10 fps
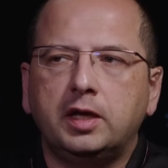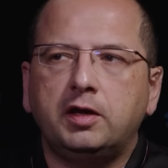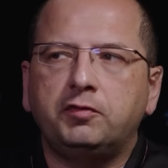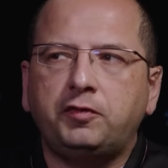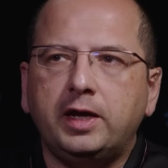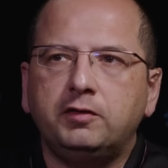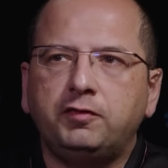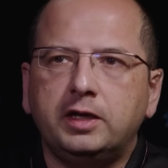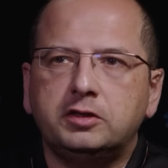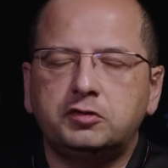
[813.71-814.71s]
if I if
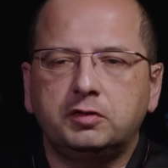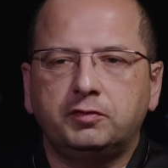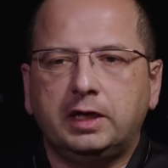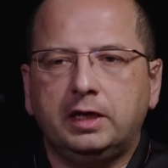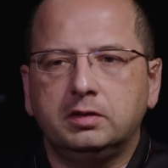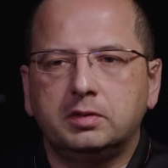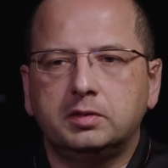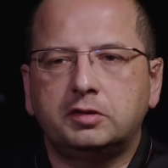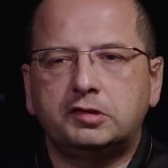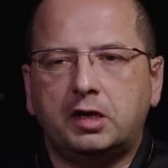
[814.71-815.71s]
I sort of again
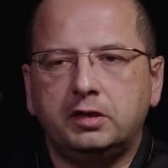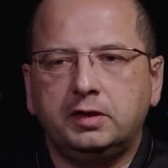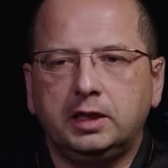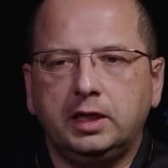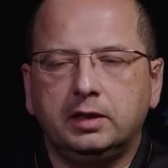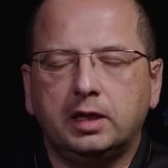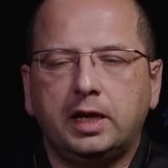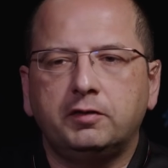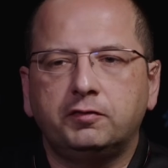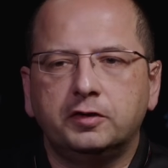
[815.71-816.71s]
start thinking
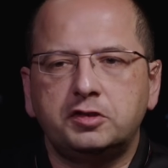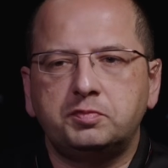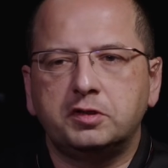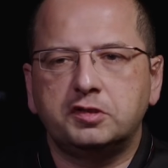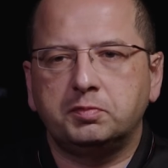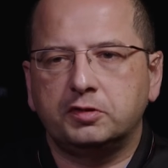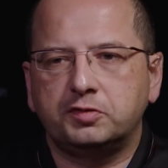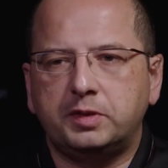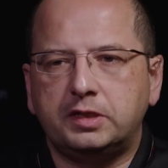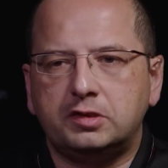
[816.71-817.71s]
at a first principles
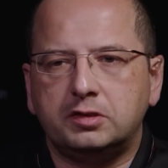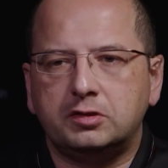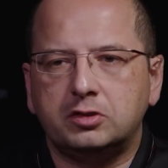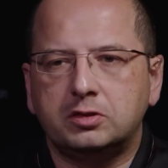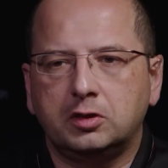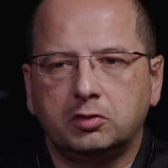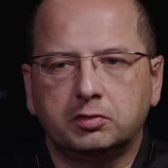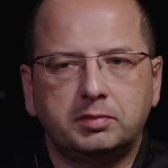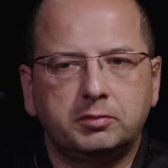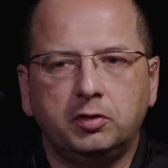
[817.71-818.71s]
basis, you
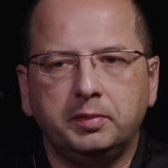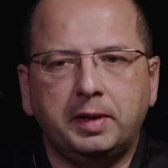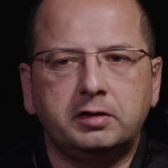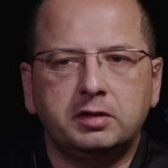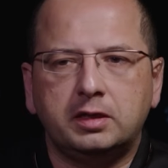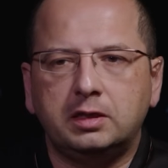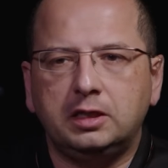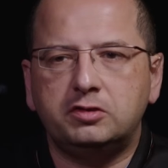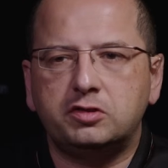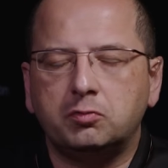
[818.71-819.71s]
know, going back to that
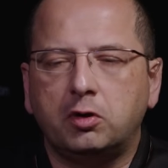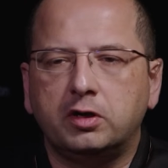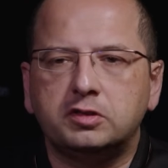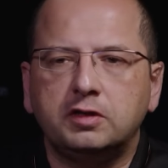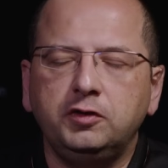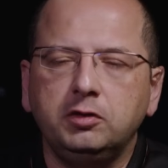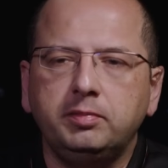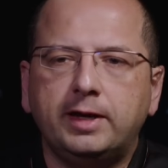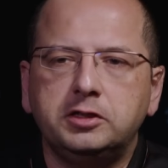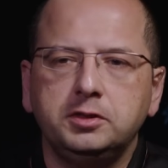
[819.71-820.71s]
needs and wants. If you
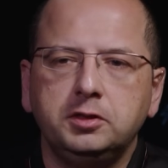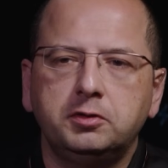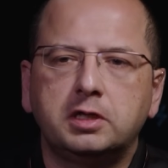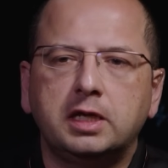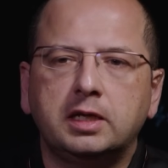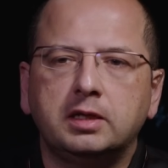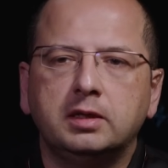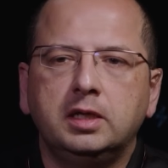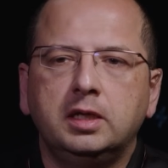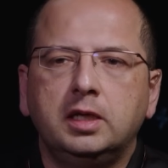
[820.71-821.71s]
imagine your day
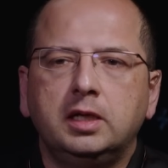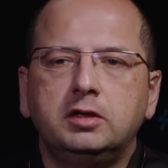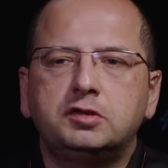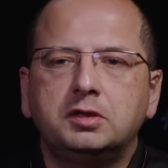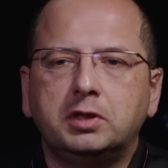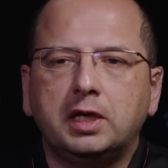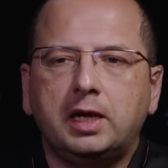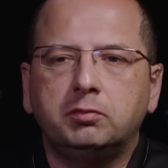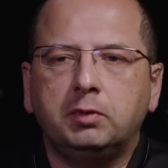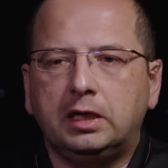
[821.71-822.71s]
you say, okay,
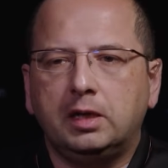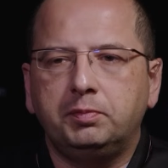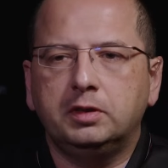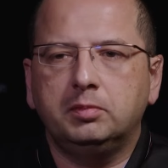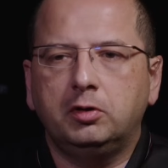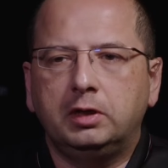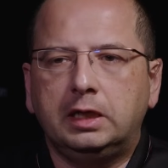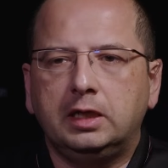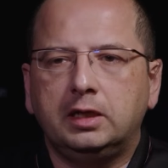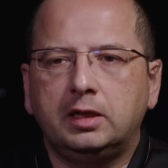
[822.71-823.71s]
I wake up in the
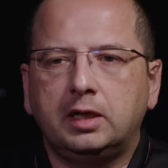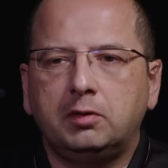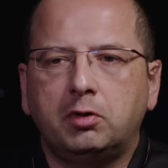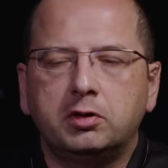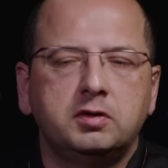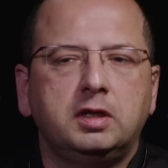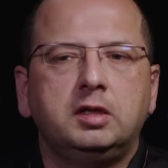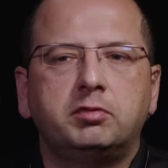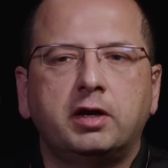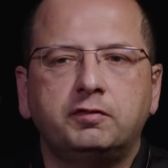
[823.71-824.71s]
morning and then I want to
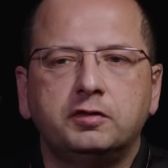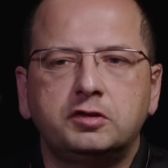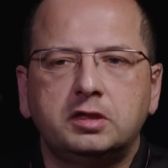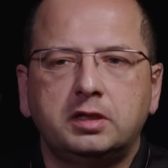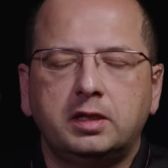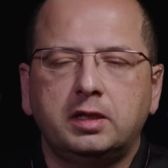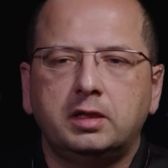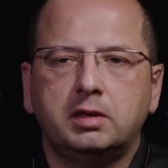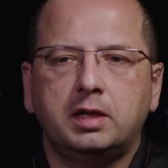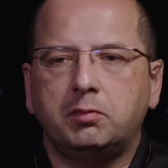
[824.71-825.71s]
eat breakfast
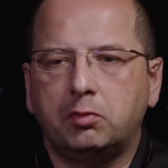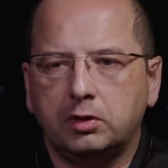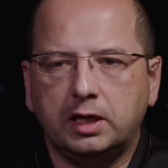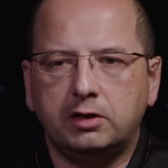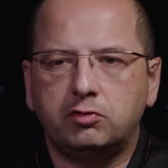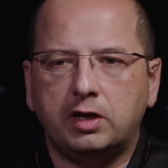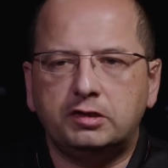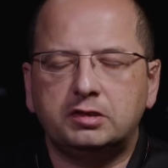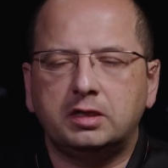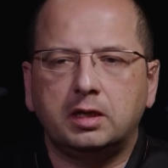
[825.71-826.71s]
and then, I want to get
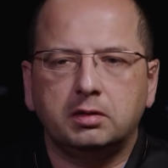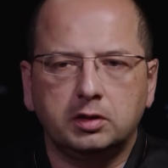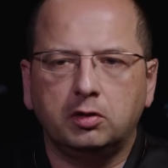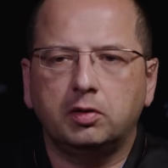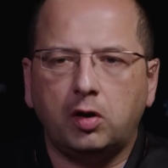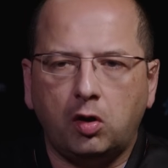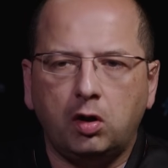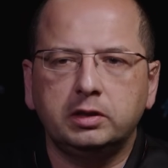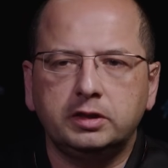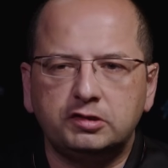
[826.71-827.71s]
dressed and I, you know,
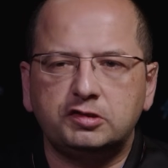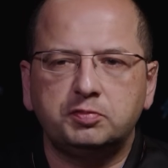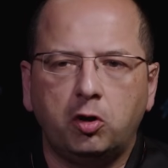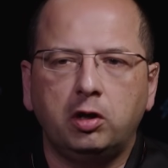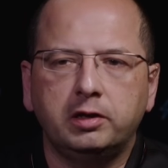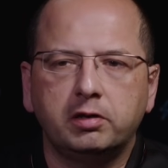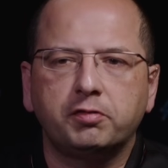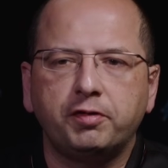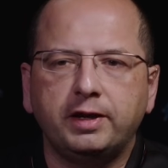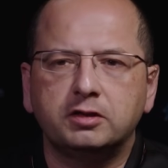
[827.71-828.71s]
all these small little
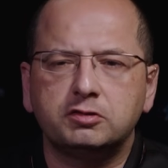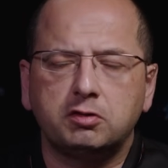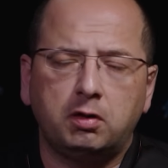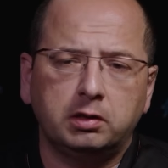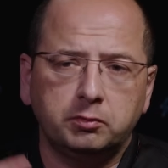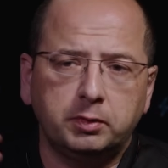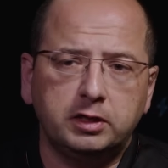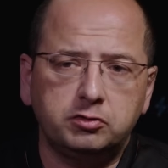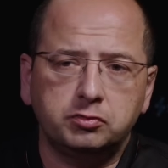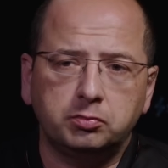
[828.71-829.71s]
things, all the way
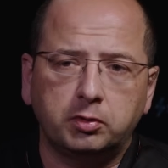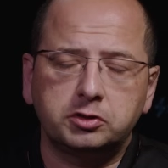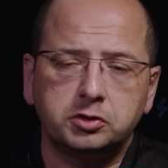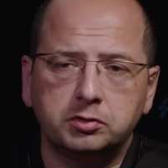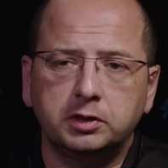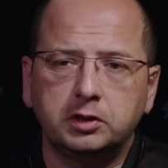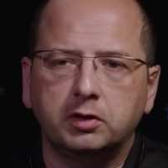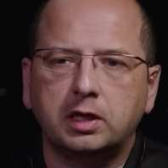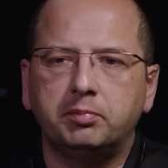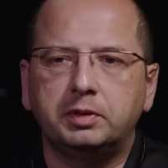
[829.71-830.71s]
to what you do in your
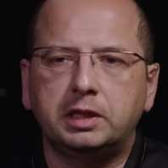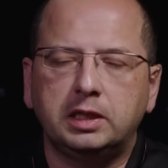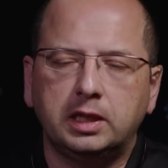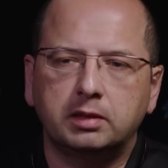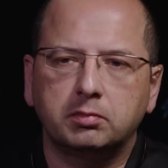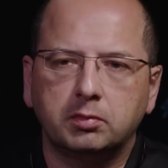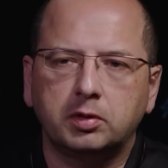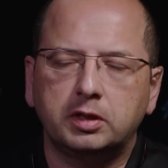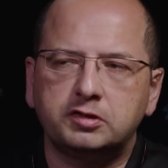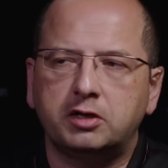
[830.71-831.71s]
company and
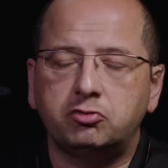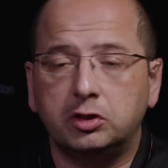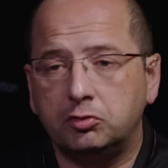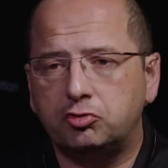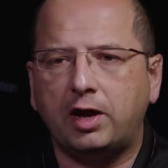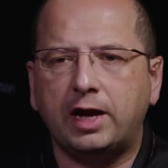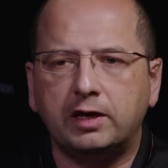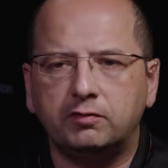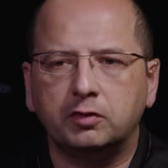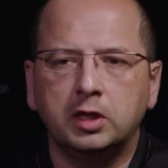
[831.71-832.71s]
etc. You
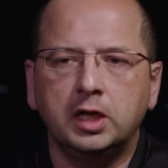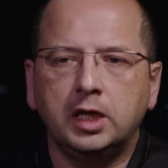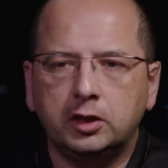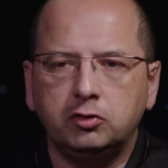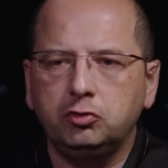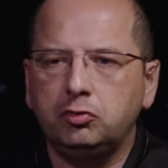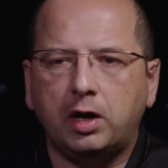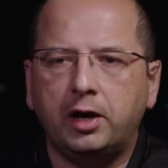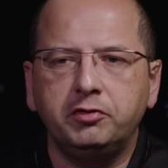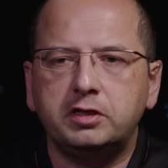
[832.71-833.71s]
drive, you you do a
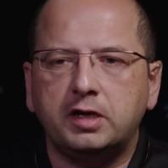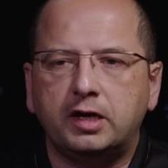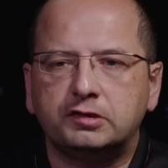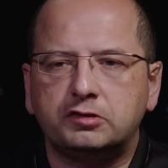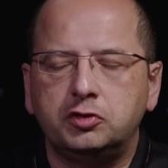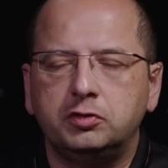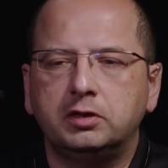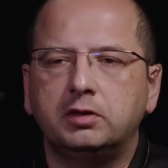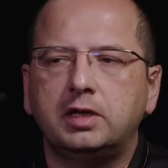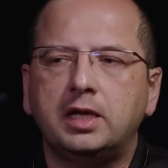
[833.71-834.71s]
hundred tasks
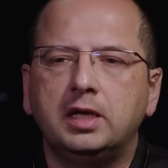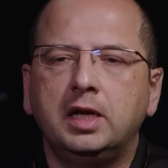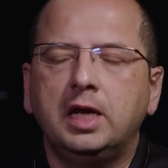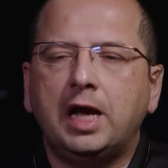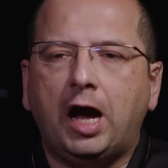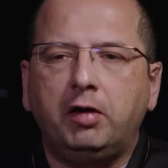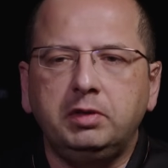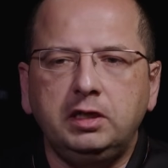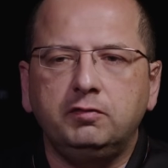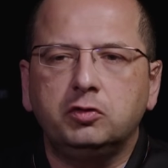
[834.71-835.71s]
during the day. How
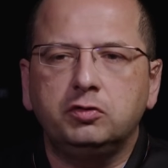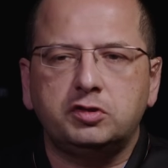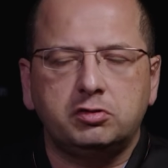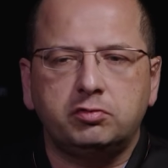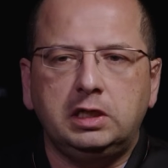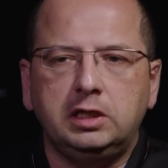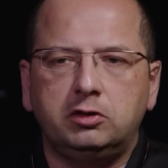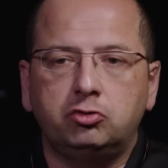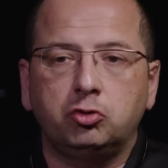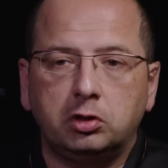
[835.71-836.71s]
many of those are really
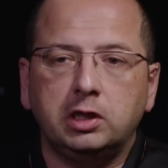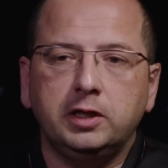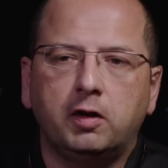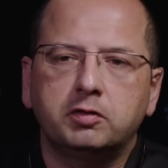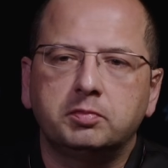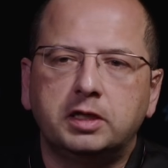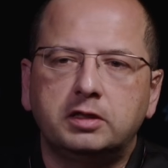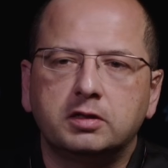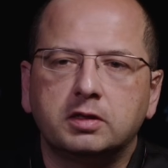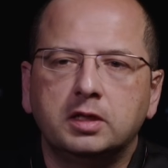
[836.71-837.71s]
totally
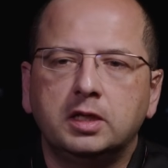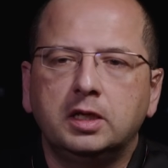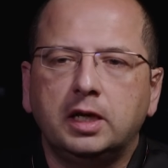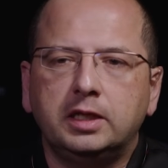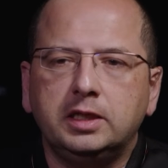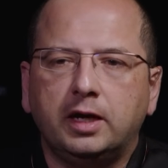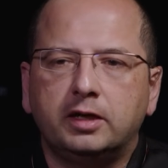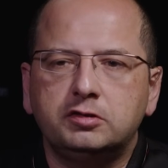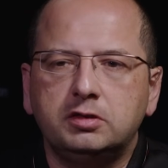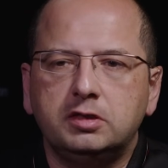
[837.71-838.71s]
automated? And the
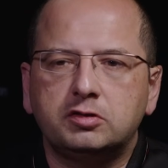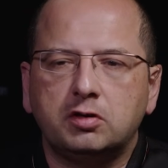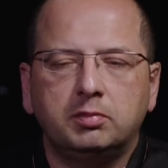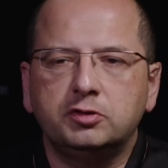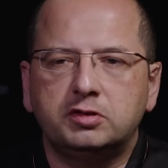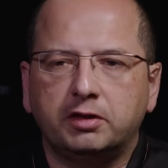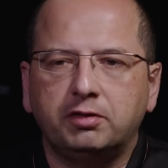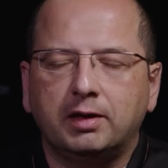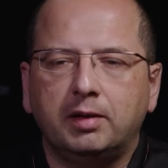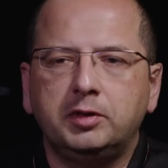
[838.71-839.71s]
answer is almost
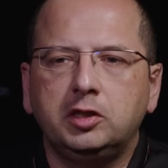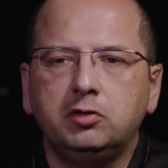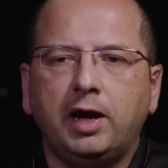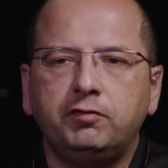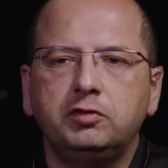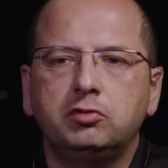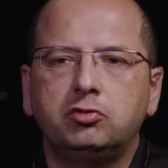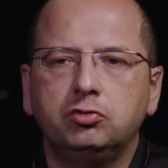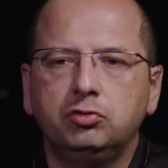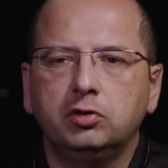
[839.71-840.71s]
nothing. I mean, you have to
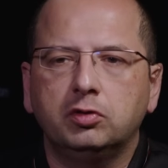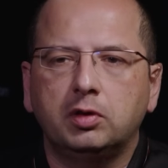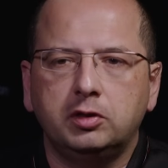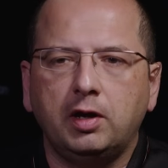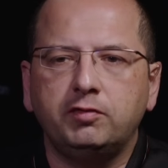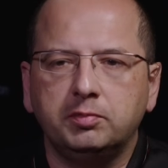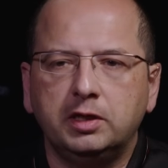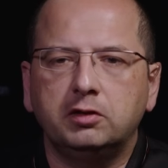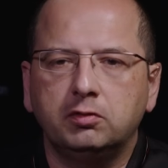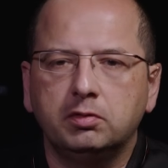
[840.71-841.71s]
do your, you have to
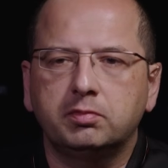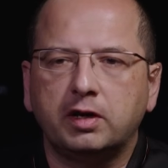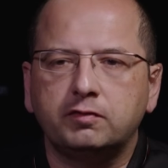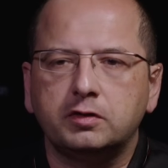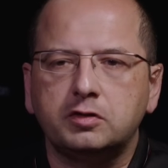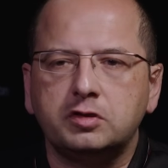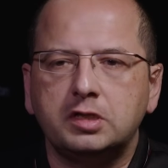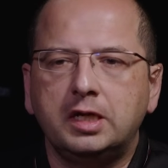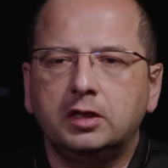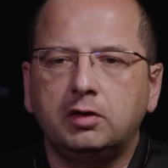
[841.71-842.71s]
make your own breakfast,
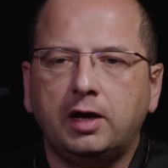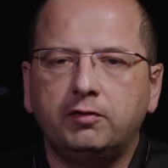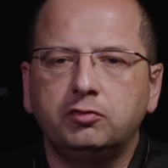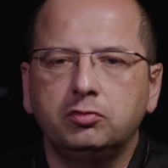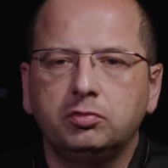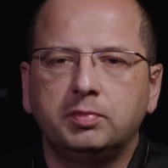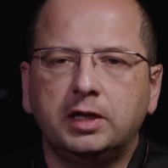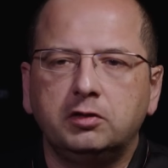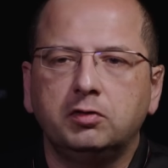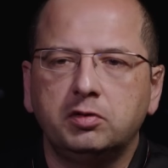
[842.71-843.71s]
you have to
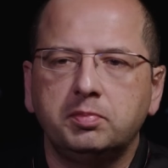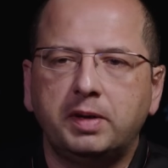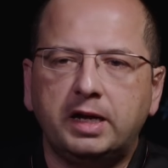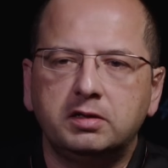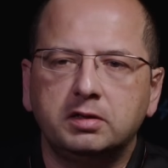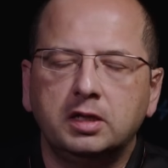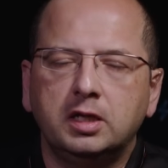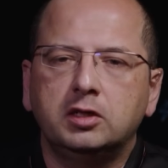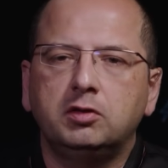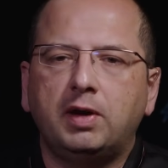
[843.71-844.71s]
make your own bed, you